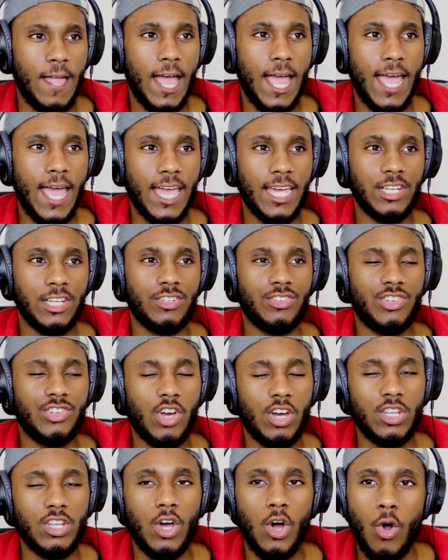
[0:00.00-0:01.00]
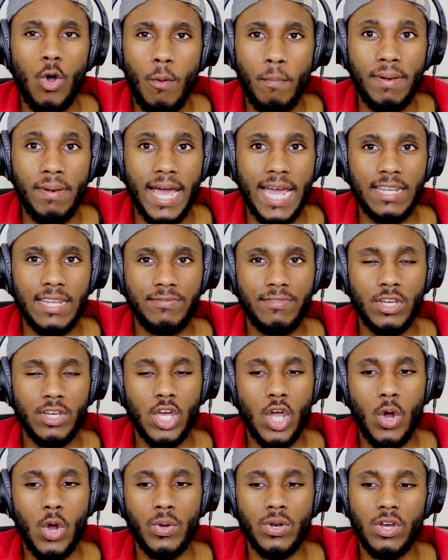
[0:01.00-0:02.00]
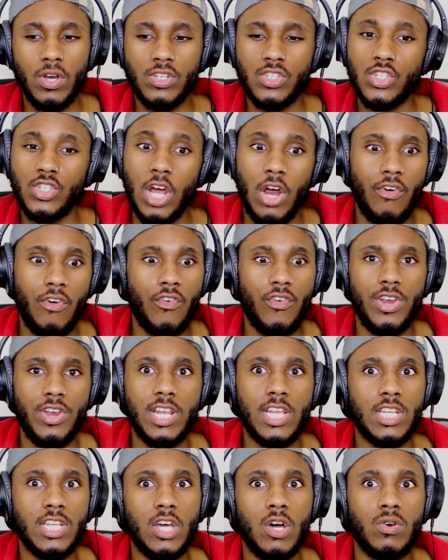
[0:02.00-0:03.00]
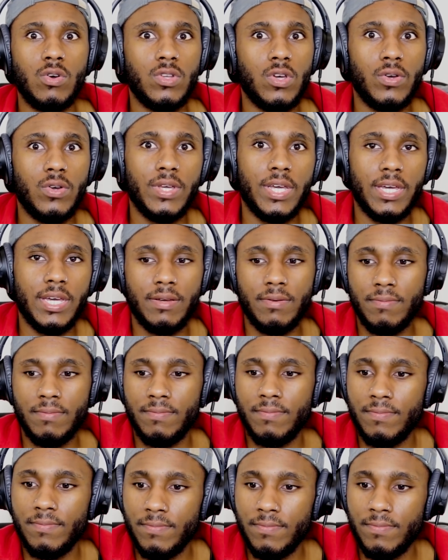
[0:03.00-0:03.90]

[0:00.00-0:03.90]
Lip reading: And she got the whole blind thing going on, so I really don't know yet.